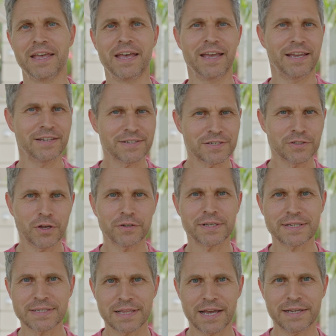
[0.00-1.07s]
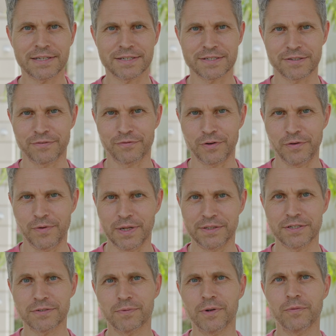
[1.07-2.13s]
It is not as light as the freewheel.
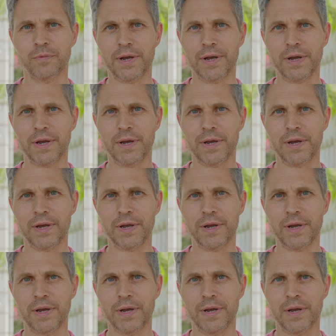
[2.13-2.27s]
This one